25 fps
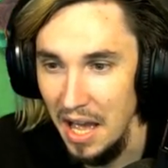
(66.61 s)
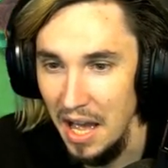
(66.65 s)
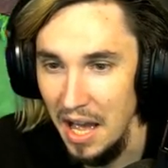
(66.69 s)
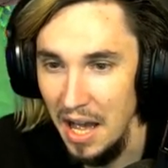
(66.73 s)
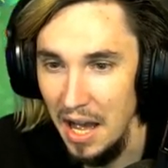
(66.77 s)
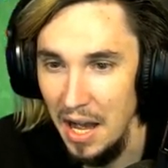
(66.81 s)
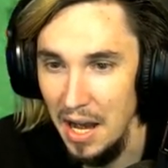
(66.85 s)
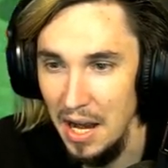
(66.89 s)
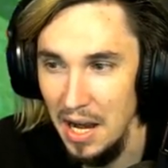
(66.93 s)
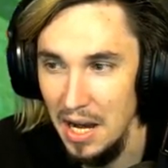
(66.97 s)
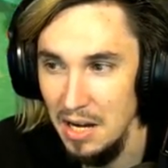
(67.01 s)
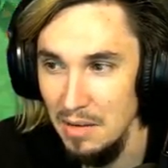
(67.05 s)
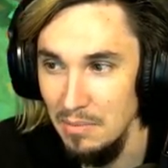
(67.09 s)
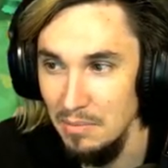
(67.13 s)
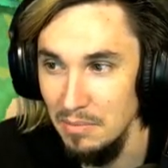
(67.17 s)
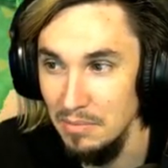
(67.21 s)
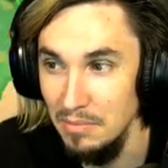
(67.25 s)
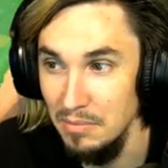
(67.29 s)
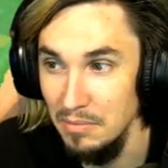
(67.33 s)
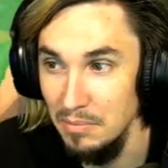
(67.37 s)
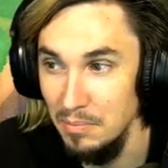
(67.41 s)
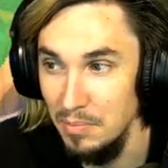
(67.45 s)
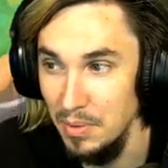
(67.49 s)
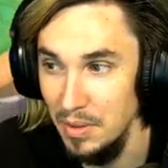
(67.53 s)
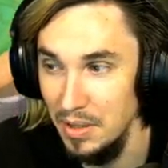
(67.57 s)
Um,
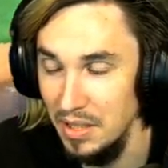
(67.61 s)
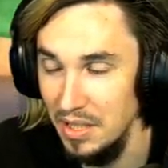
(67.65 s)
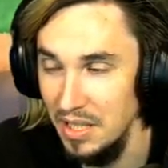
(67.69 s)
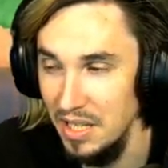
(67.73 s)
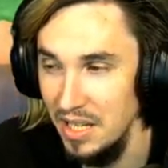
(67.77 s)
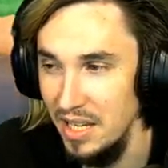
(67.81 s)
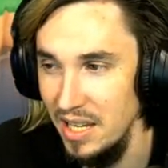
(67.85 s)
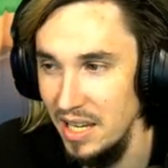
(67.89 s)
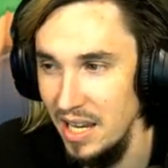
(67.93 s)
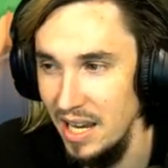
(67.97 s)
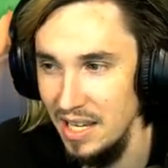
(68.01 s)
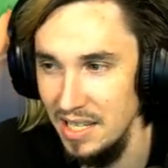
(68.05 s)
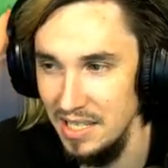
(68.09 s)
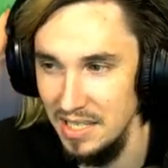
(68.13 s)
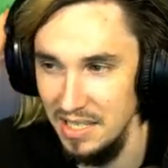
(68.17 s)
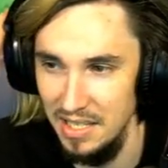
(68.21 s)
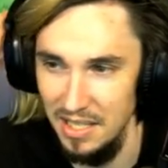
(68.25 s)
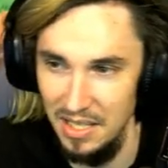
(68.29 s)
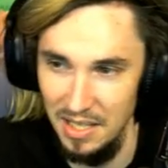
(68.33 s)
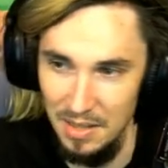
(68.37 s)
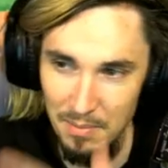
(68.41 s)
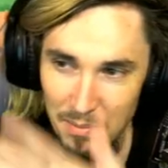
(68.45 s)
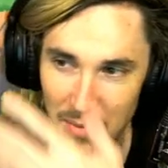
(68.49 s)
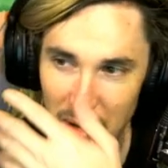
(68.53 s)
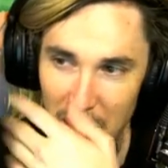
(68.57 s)
but yes,
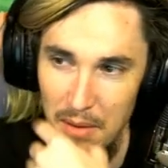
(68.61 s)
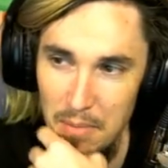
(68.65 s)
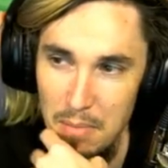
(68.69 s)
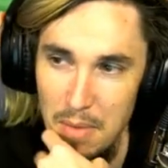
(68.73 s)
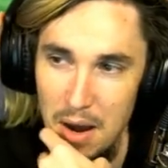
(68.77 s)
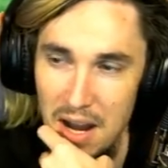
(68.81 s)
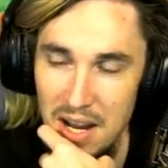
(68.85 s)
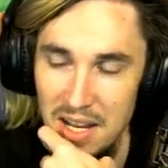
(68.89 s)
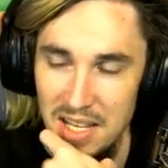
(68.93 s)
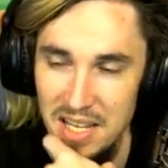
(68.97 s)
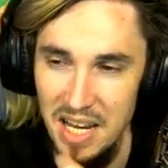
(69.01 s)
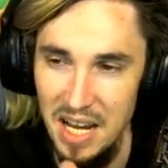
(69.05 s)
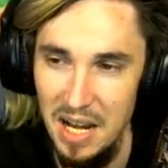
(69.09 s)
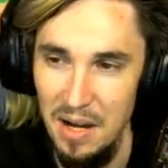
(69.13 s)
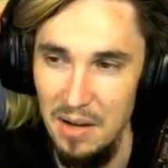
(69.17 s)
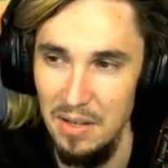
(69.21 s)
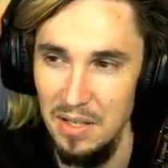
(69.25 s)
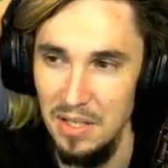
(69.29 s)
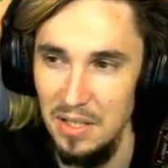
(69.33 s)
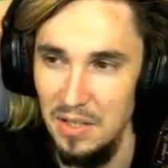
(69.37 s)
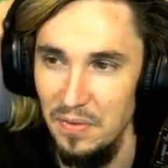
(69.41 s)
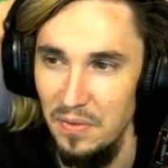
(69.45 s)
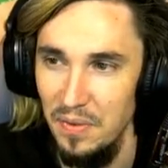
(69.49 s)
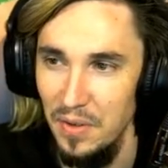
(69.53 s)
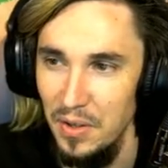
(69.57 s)
my, my town
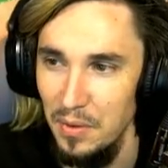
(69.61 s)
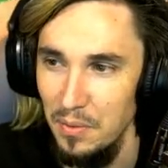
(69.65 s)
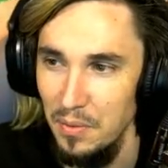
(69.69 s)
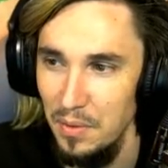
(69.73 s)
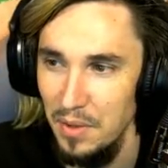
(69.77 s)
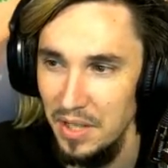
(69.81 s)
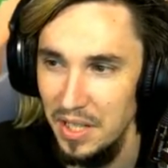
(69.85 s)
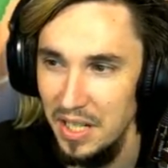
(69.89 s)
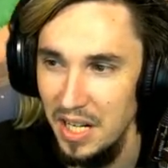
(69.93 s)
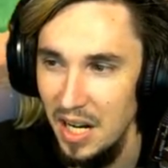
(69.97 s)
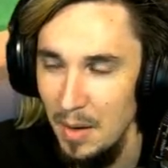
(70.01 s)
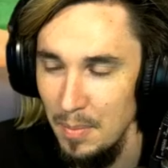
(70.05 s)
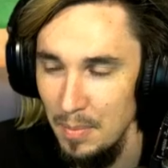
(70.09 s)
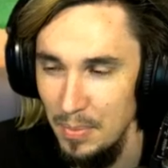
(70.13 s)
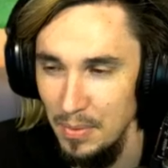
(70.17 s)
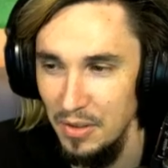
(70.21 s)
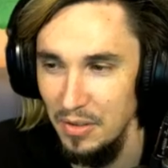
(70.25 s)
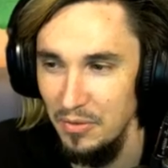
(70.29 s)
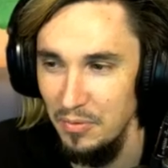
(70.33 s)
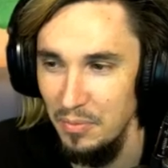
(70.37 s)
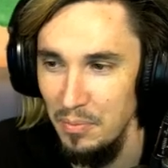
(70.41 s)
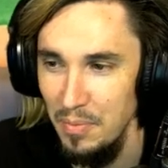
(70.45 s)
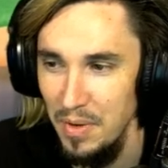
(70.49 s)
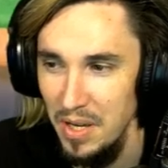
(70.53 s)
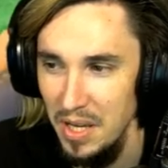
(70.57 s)
is filled with a couple
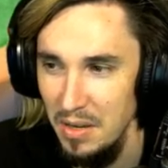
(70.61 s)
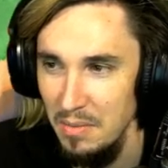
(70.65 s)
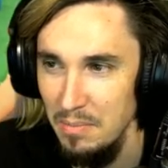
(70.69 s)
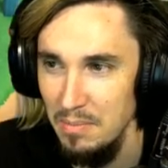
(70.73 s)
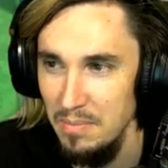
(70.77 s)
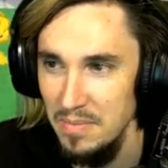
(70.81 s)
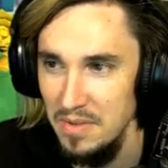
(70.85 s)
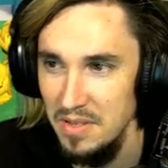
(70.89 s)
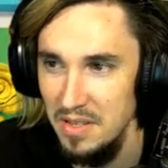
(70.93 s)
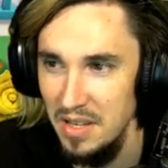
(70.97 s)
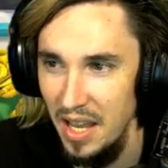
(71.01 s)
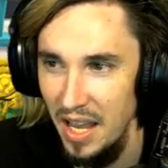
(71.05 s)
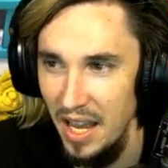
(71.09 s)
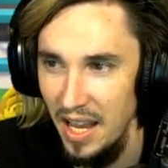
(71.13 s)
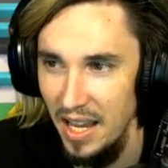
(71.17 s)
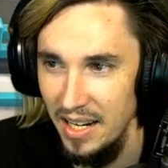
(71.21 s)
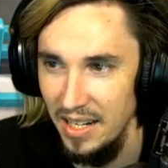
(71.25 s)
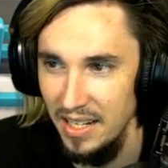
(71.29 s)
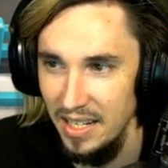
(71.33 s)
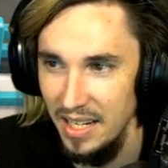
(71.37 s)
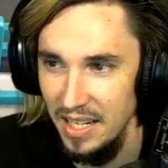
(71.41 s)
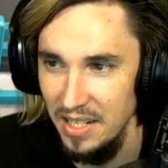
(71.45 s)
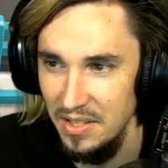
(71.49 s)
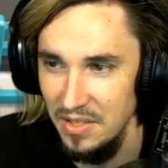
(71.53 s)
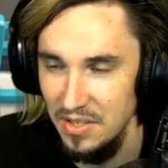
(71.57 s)
of memes
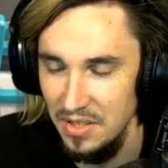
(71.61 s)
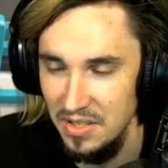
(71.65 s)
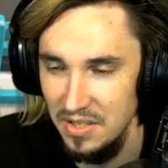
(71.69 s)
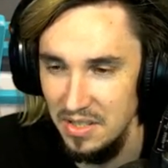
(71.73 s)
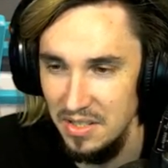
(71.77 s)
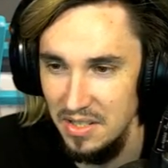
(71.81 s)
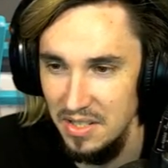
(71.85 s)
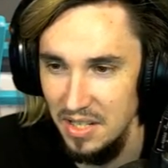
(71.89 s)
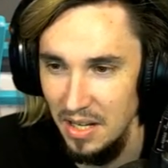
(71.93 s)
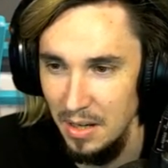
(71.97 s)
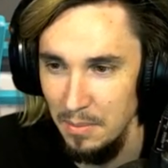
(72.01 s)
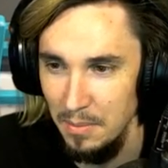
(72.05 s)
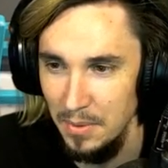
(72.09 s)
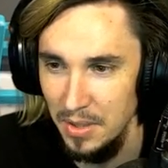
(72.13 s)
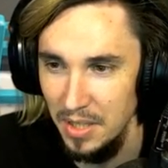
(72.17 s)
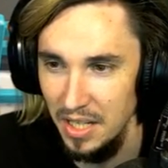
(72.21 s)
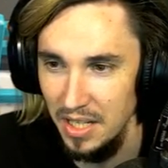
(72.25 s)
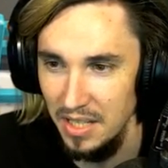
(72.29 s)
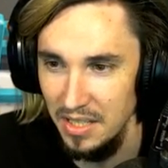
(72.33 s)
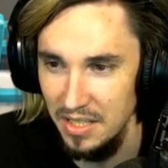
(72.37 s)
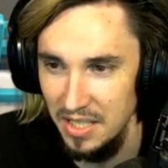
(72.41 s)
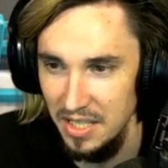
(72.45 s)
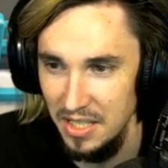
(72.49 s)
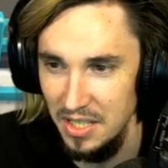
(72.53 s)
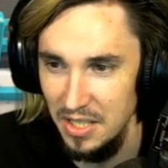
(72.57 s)
and, and just dumb
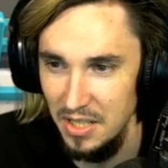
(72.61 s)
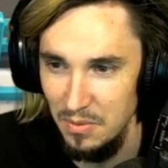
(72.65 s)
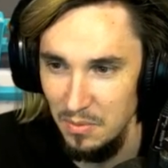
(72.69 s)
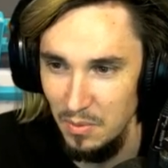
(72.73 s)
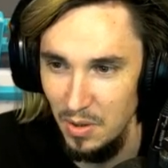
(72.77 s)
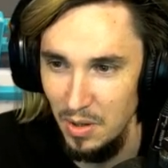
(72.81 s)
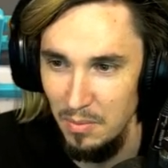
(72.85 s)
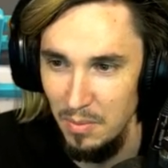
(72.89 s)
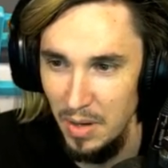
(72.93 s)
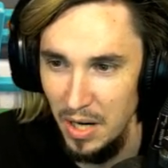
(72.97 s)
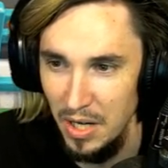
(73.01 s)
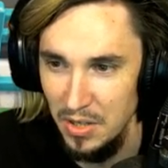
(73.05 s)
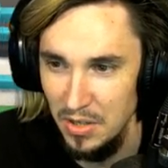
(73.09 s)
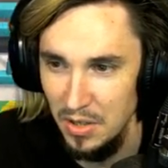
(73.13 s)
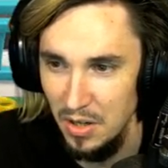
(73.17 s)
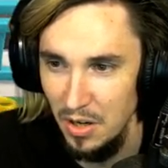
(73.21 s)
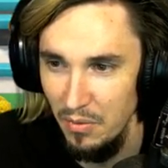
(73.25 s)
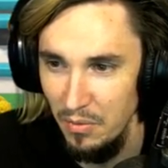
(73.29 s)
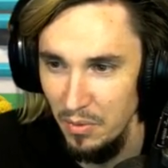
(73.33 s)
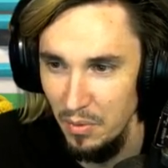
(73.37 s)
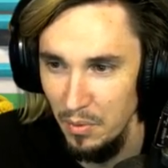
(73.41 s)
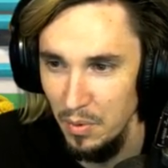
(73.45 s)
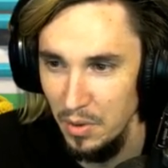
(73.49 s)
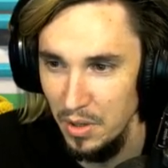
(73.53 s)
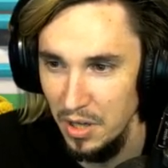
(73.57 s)
things. This is where my
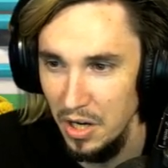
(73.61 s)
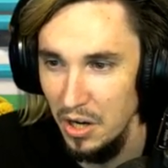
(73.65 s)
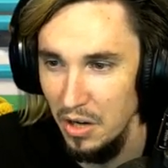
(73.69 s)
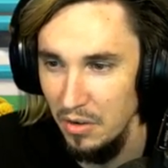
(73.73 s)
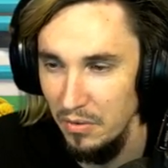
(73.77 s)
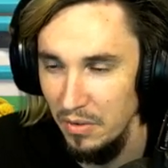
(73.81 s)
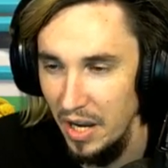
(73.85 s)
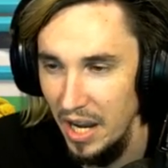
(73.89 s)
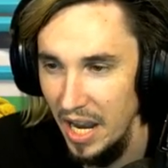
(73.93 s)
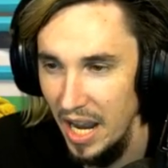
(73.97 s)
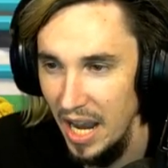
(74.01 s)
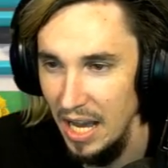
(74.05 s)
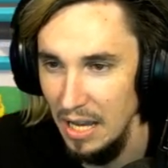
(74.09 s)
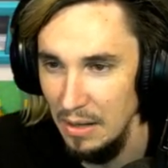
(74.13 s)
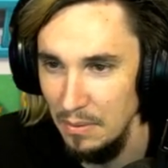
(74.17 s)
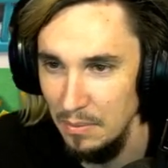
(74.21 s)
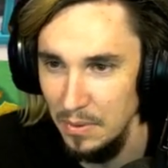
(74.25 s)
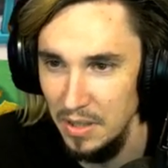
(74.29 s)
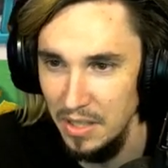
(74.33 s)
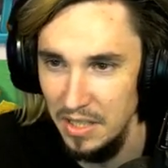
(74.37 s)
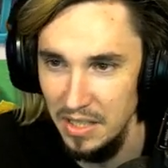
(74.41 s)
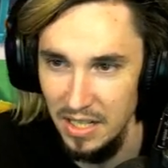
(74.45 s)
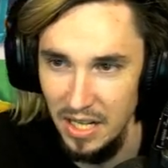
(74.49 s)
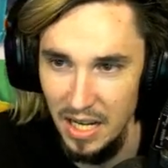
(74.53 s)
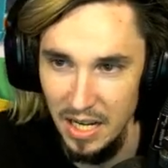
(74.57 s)
trophy would go if I had
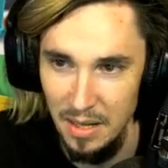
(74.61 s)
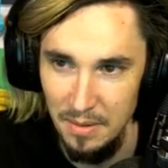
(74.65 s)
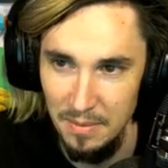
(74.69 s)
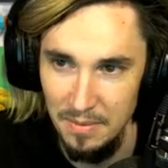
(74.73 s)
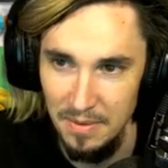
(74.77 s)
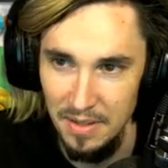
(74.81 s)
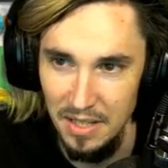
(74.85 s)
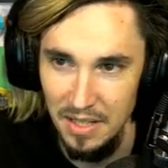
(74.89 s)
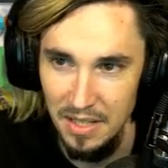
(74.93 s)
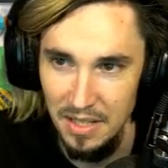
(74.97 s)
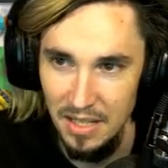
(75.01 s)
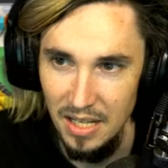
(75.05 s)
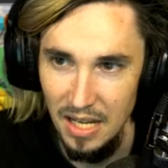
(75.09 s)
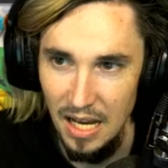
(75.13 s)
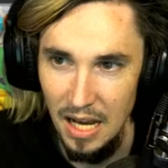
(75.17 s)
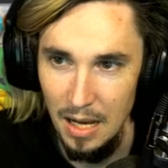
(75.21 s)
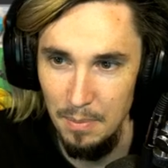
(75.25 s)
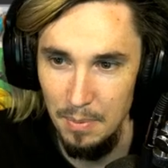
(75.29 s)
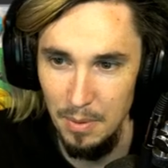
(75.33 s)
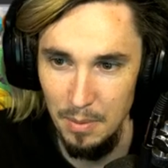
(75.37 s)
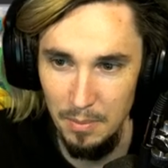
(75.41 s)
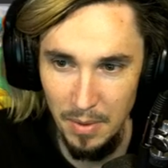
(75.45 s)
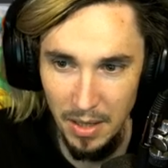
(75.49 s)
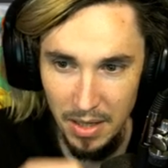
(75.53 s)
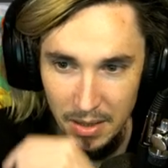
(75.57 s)
one. I, I
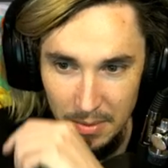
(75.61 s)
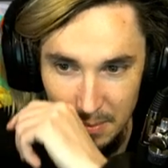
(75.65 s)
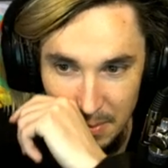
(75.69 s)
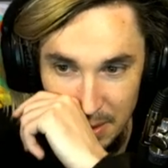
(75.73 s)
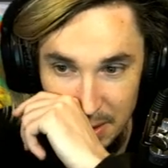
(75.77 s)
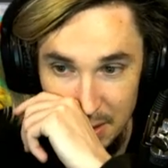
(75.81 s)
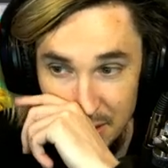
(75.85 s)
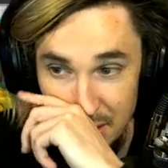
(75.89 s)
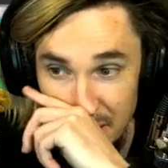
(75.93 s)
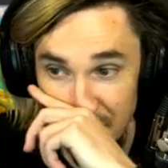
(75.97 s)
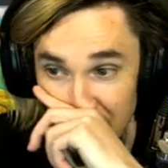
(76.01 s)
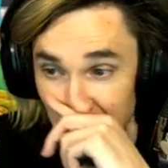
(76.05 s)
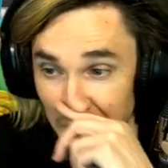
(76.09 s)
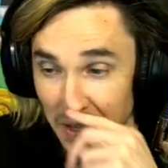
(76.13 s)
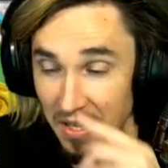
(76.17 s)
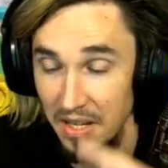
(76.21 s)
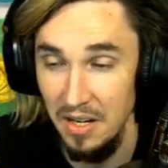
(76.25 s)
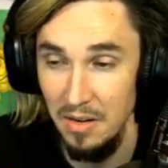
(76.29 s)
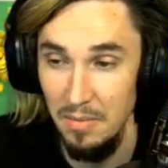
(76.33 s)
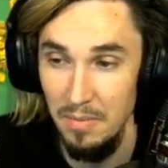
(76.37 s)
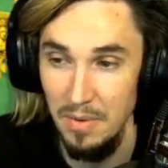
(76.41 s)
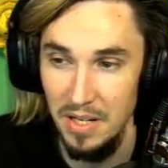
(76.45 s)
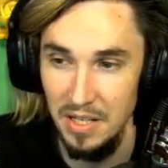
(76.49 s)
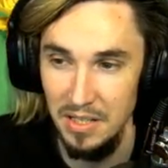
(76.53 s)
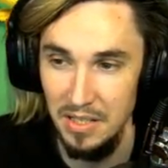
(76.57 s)
put my, my trophy
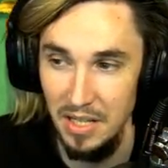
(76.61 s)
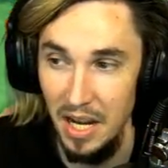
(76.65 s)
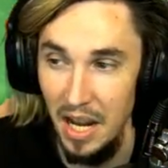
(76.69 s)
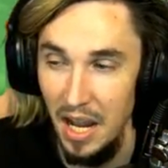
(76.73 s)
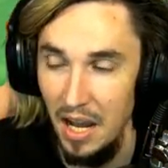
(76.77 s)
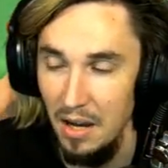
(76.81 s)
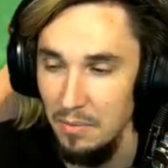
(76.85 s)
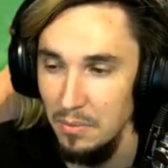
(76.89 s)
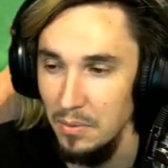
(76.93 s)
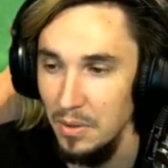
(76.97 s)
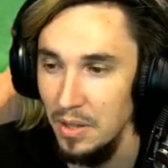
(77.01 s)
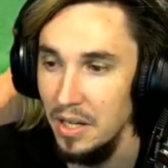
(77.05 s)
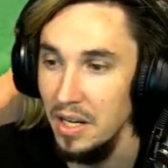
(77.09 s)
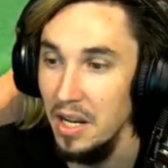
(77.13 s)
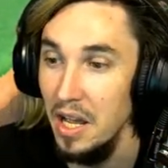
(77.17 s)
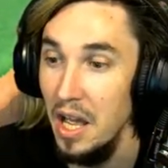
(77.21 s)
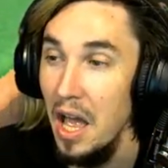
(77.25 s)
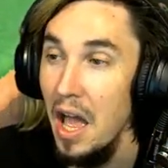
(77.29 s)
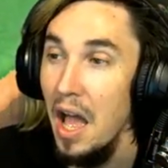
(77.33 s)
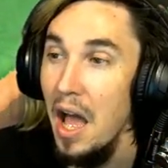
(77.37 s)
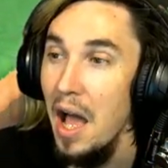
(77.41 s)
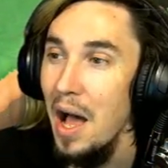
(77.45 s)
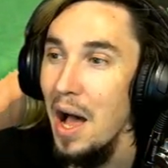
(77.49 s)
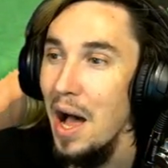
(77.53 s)
here because I have one.